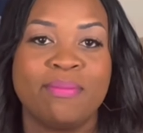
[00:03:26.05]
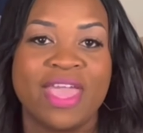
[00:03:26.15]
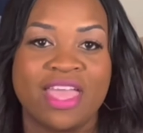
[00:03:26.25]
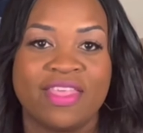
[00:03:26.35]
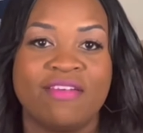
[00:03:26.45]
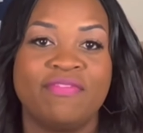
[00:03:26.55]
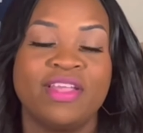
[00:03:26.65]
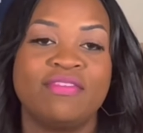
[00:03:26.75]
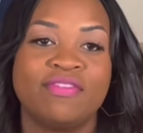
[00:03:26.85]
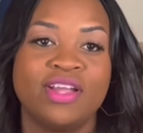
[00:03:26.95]
and pay that
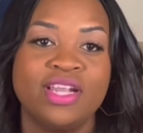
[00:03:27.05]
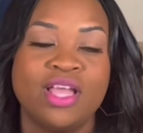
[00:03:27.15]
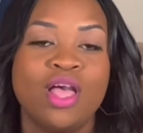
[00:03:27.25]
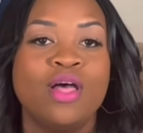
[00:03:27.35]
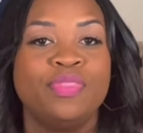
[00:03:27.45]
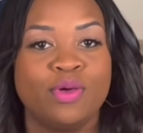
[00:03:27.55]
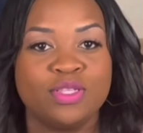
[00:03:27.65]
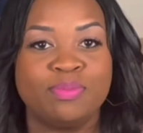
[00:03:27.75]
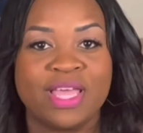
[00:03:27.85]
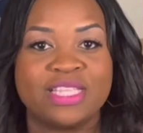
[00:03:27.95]
fee upfront,
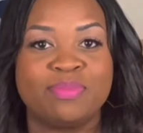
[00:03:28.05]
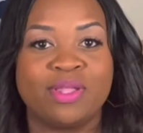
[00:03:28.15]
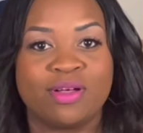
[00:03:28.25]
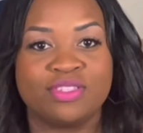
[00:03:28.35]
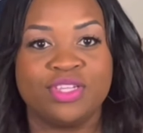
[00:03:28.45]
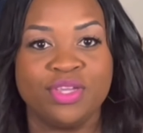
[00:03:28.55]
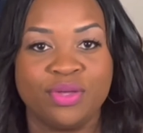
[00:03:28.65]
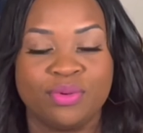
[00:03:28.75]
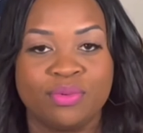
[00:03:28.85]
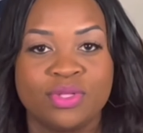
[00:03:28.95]
those plates belong to
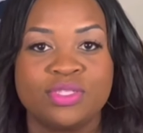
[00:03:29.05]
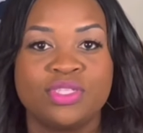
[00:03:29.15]
you.